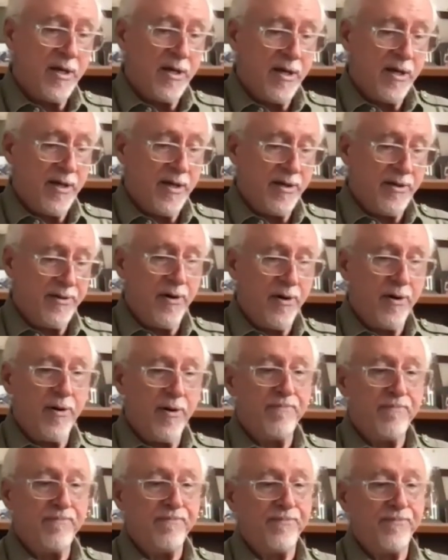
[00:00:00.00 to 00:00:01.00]
and
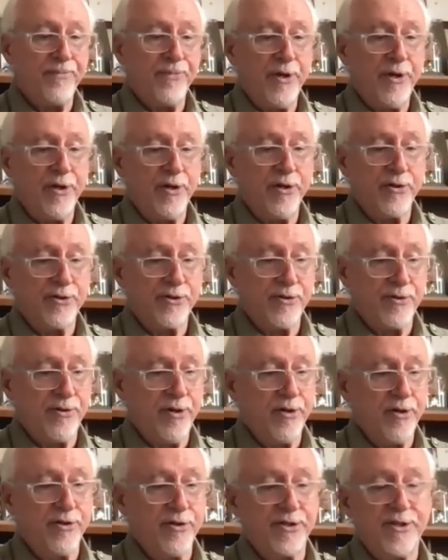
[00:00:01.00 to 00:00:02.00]
um, there's
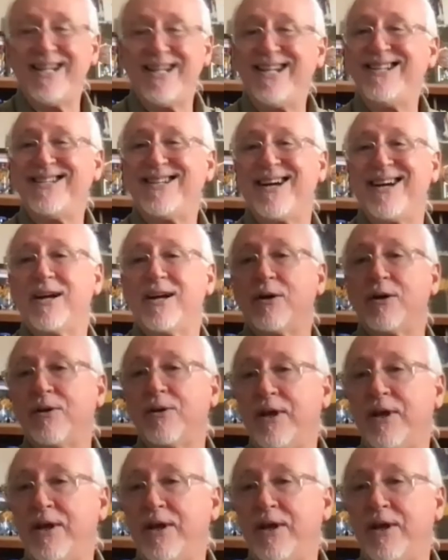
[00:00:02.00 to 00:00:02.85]
there's detail